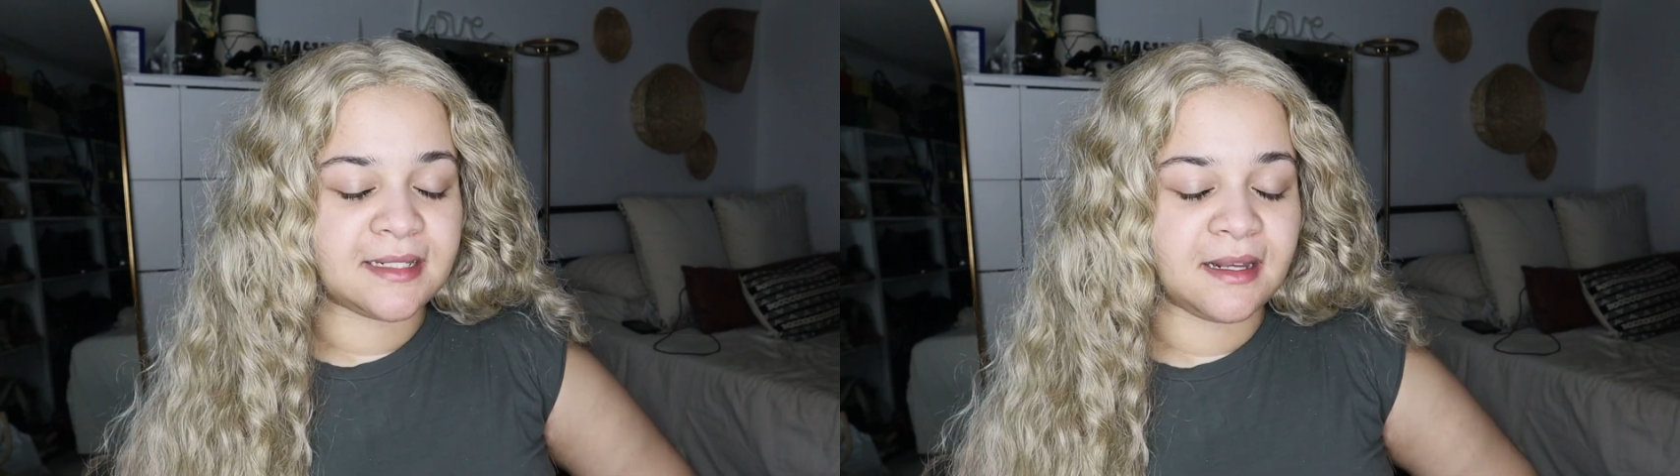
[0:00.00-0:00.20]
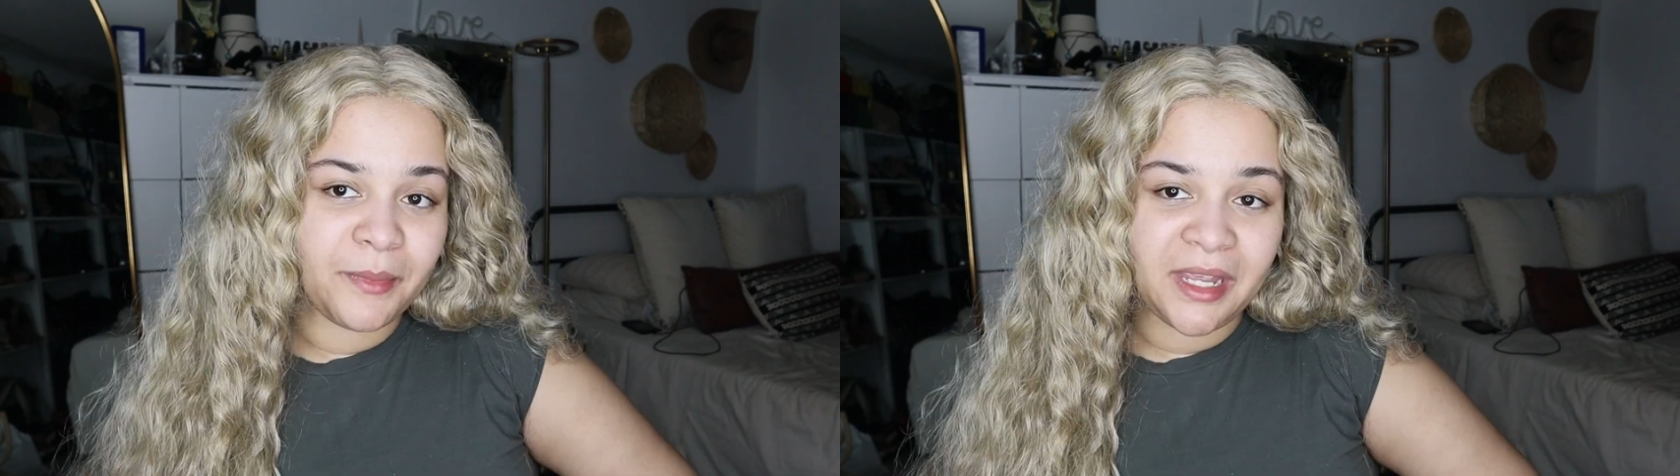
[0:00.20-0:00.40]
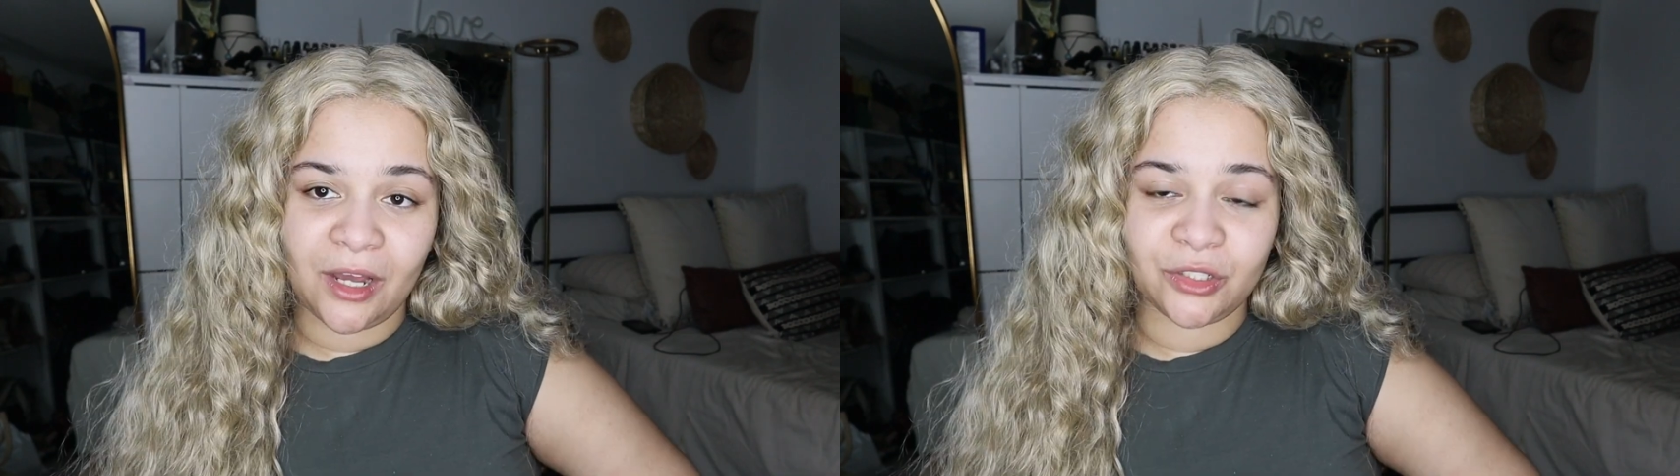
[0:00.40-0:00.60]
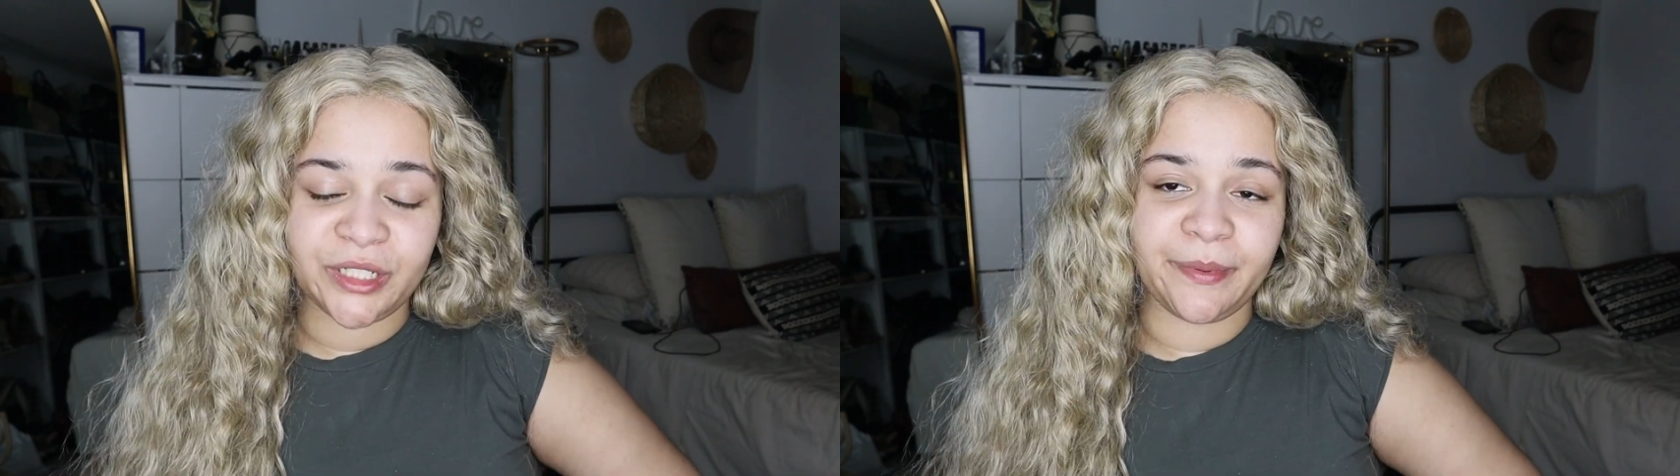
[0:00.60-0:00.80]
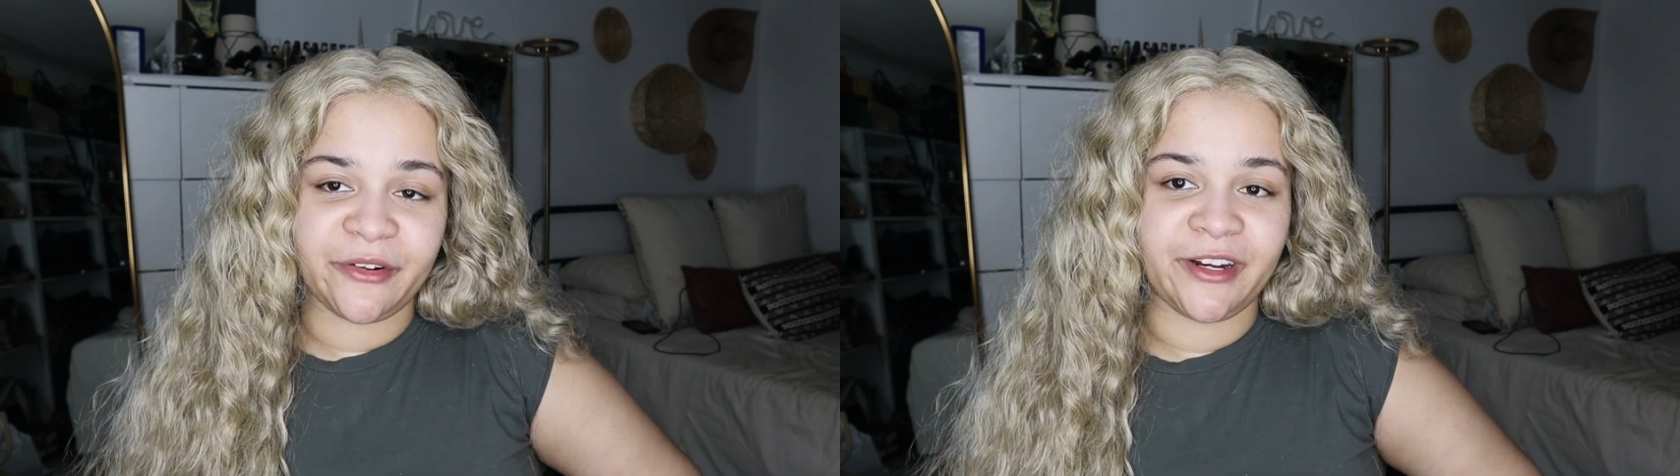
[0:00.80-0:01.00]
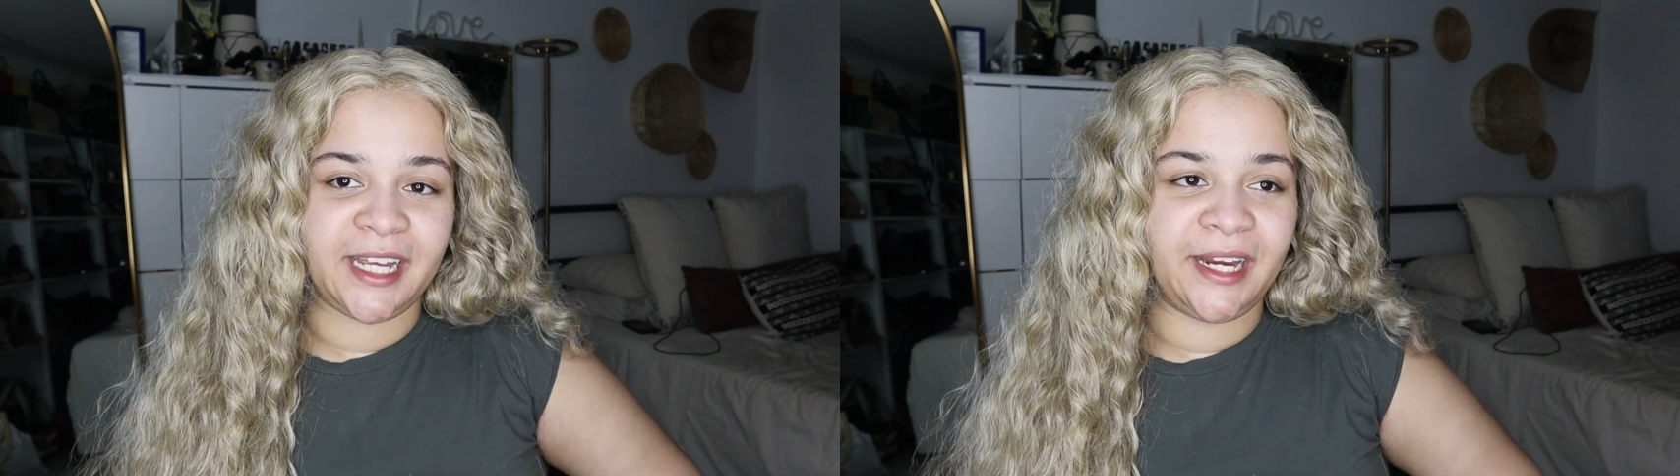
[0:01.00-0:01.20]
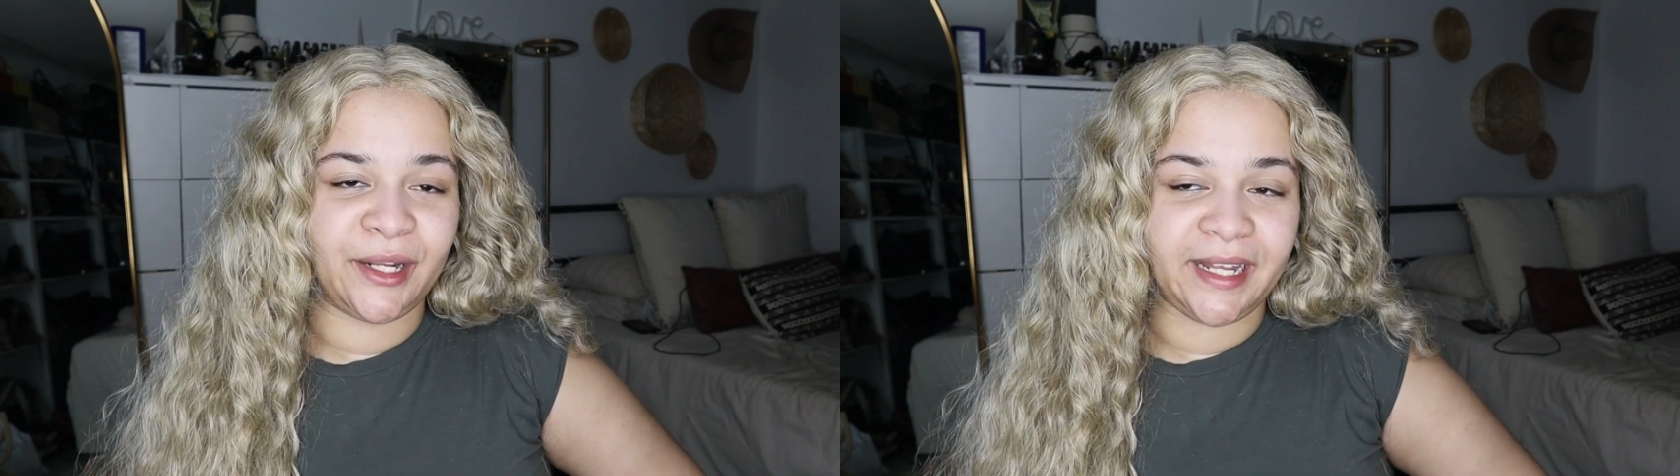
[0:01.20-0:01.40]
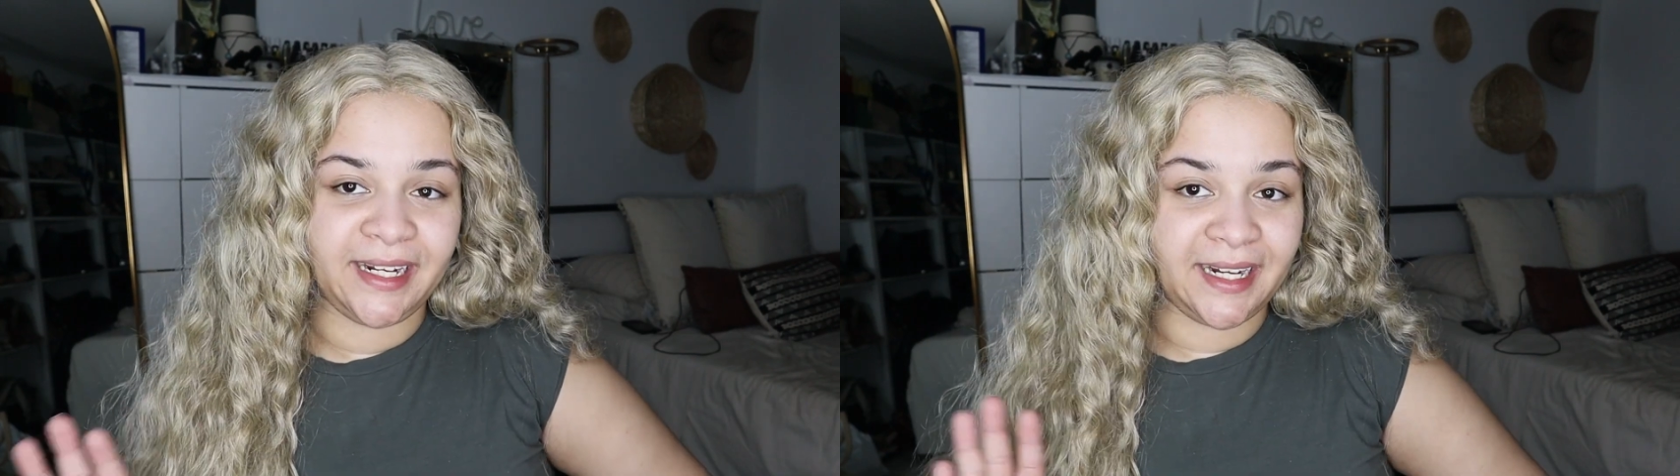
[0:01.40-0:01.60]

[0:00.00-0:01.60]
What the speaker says: For me, Outre PERFECT HAIRLINE